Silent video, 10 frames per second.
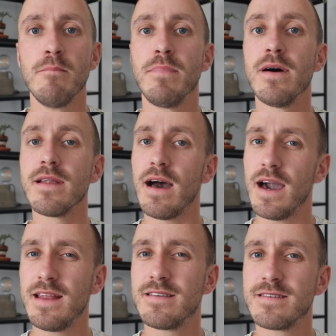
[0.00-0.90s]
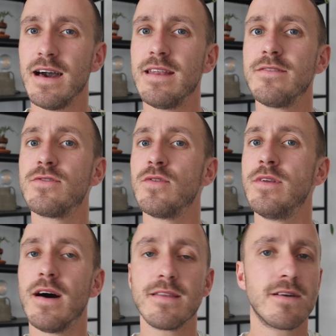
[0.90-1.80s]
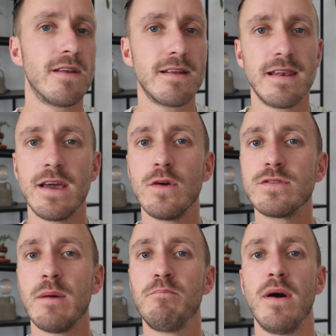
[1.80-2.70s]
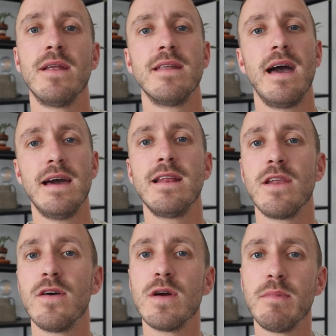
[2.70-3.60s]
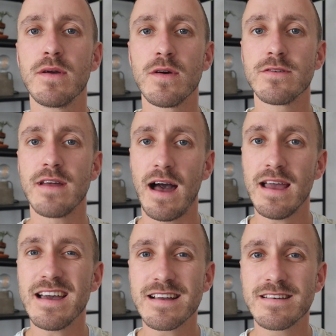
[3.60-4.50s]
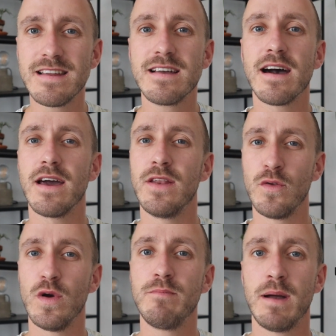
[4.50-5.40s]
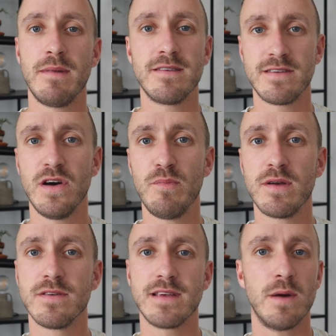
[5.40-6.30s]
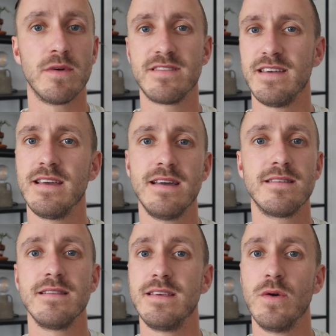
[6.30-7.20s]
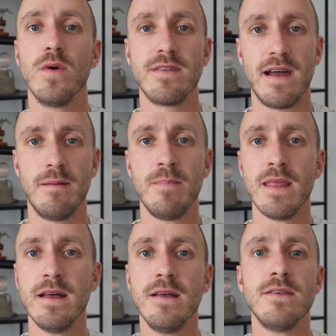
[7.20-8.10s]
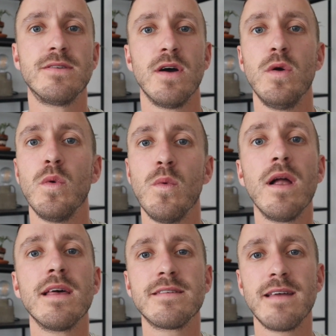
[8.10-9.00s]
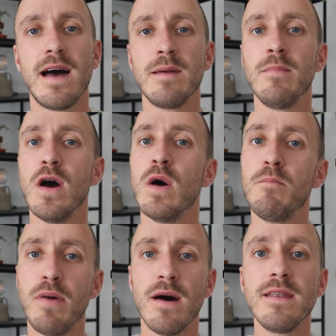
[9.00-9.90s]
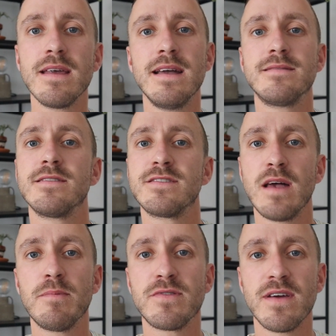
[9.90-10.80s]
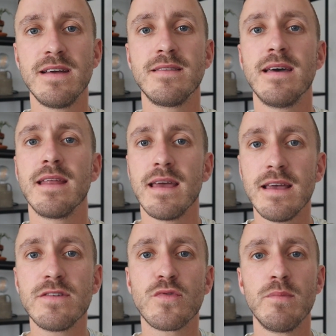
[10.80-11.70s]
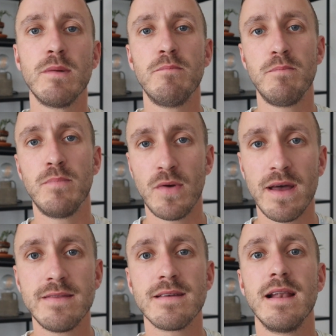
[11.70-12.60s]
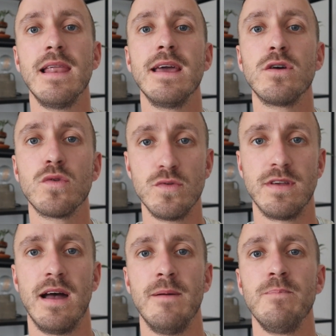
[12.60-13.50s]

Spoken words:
But I decided to not call it Lechuza Pon any longer because I actually got annoyed by myself because I was saying it the whole time. So one last time, Pon is a substrate that is from the brand Lechuza.